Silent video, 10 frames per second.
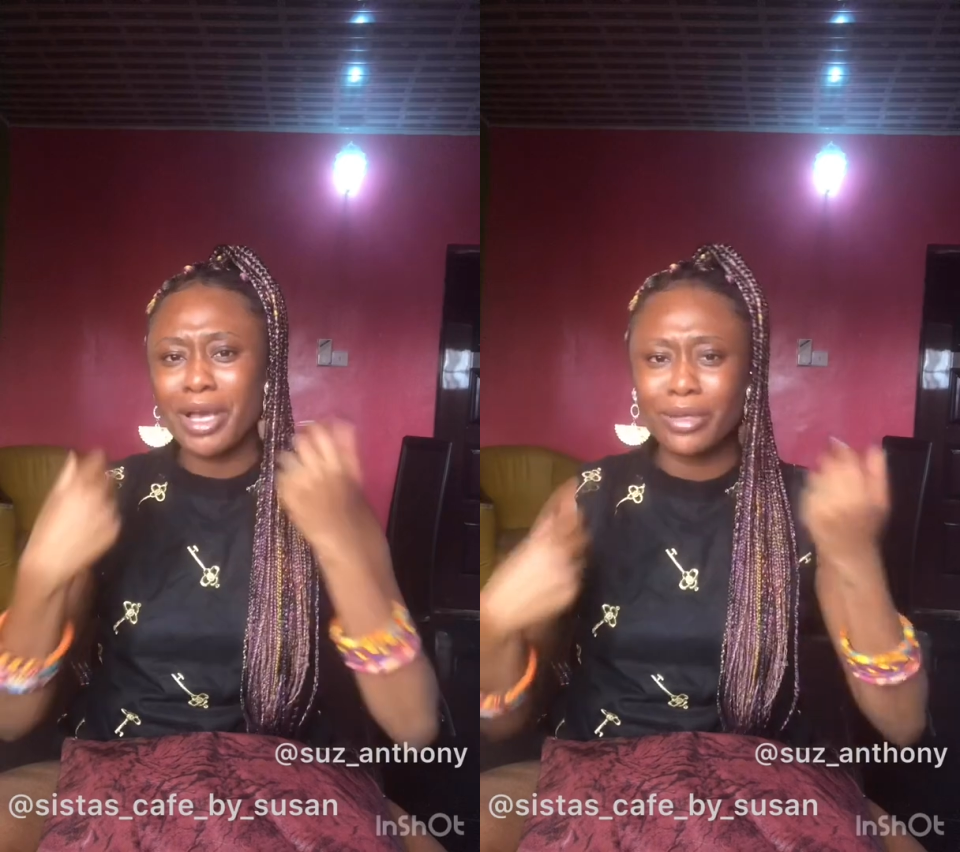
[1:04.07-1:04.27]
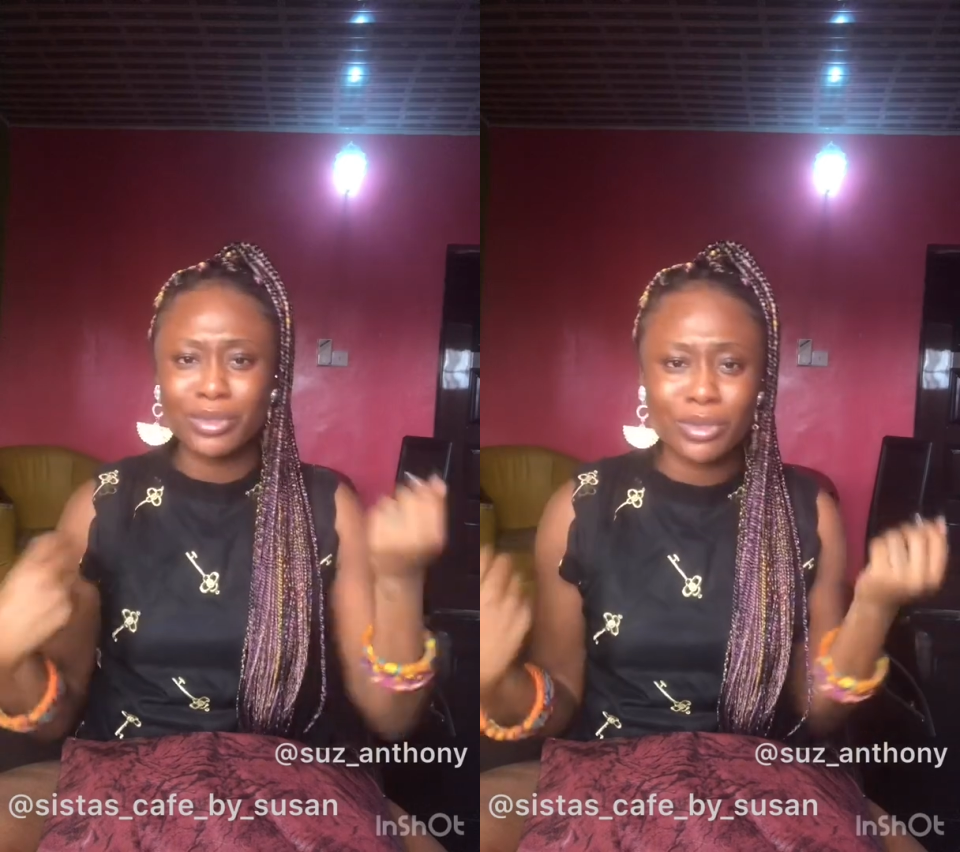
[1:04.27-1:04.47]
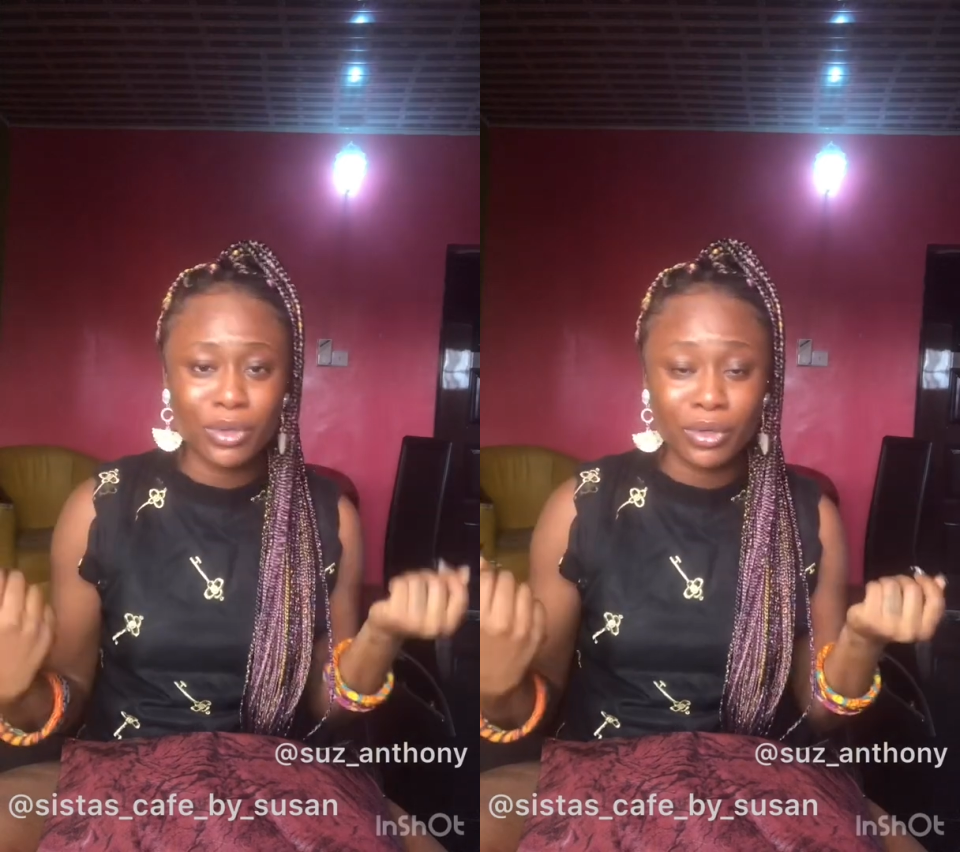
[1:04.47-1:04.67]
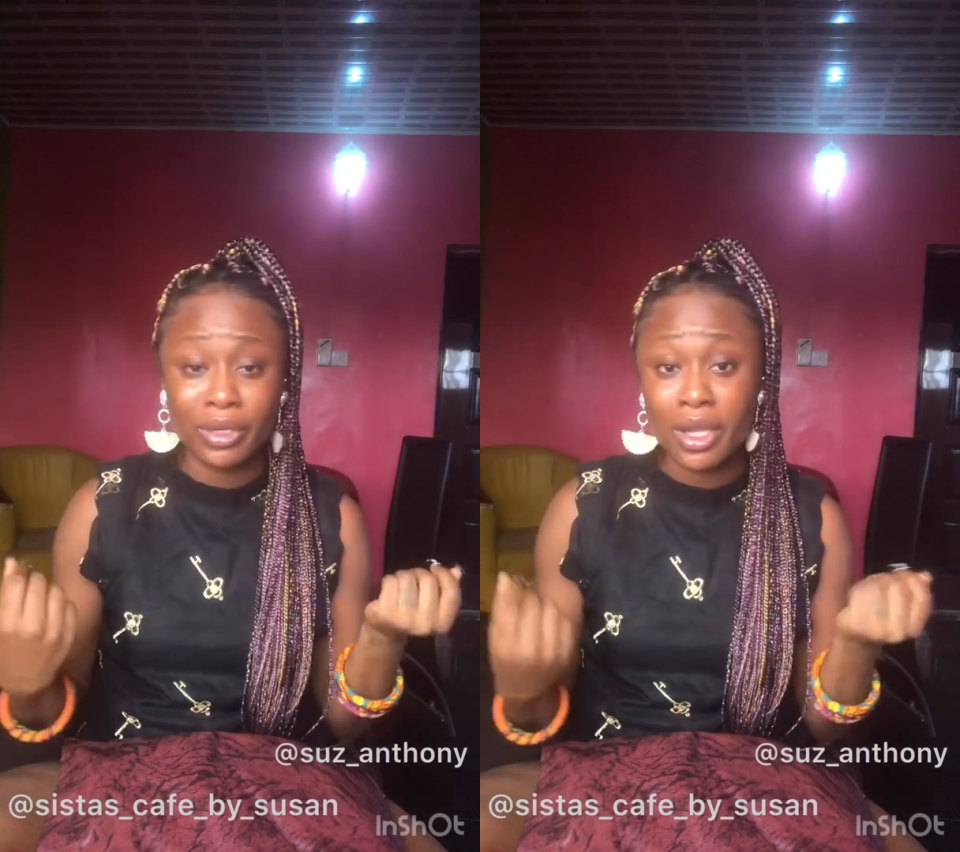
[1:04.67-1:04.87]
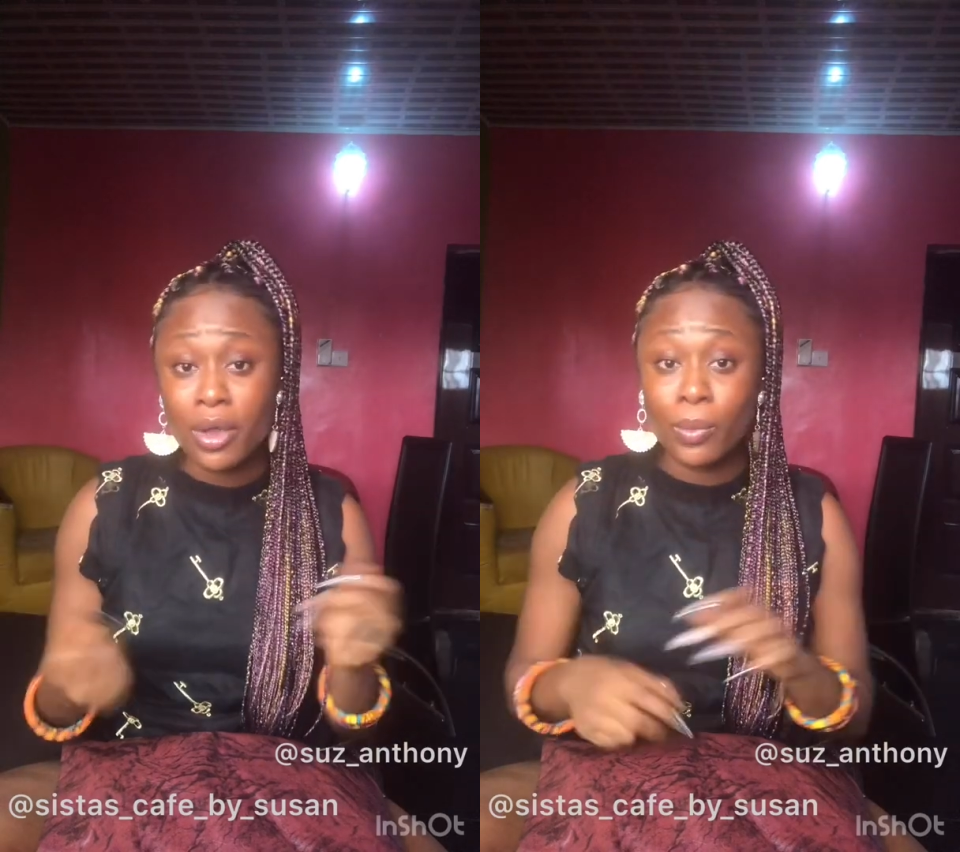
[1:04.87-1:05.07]
bangles
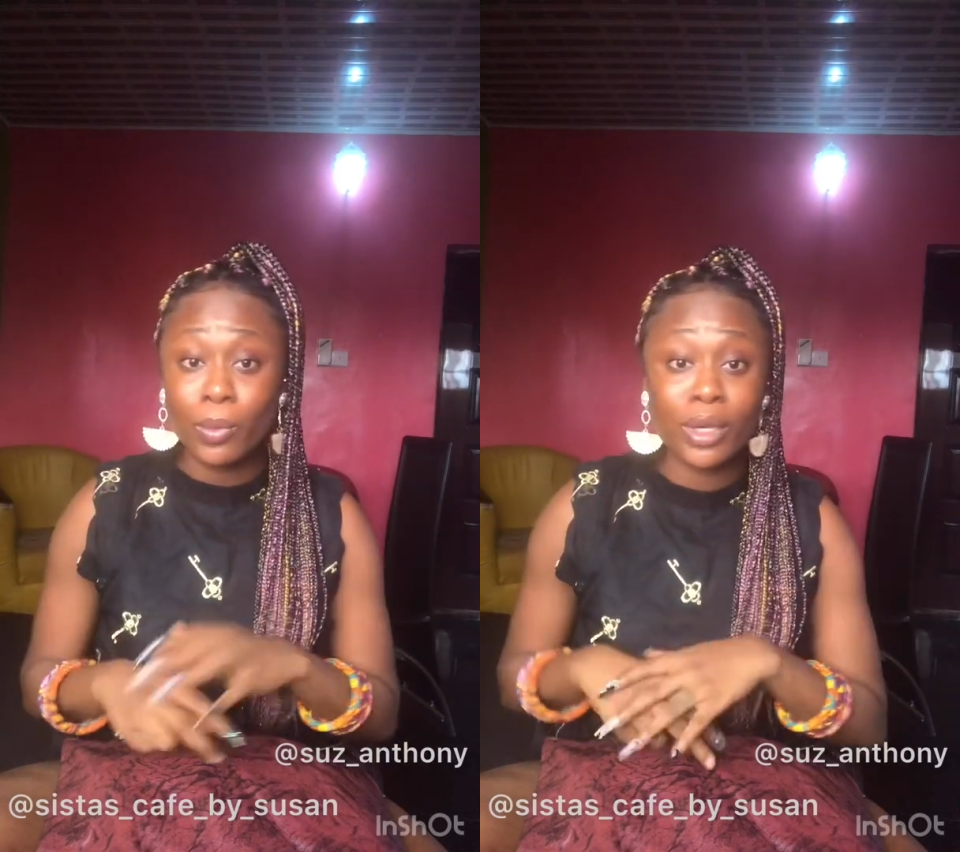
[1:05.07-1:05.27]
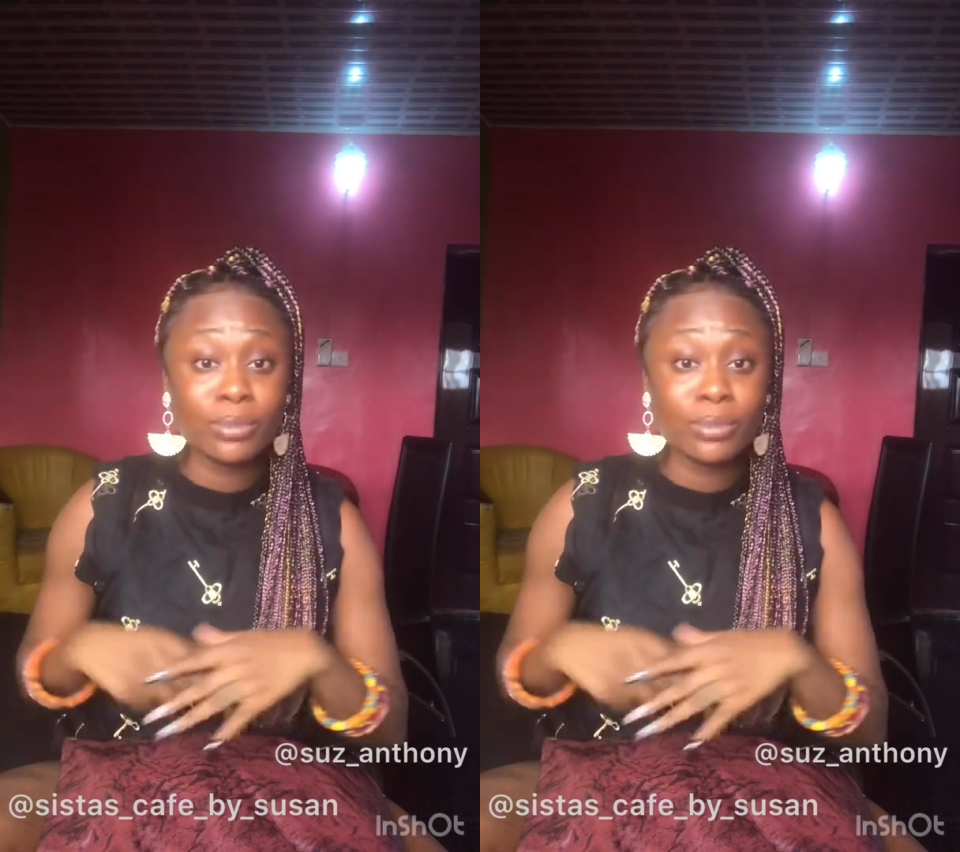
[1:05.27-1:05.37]
on. Well,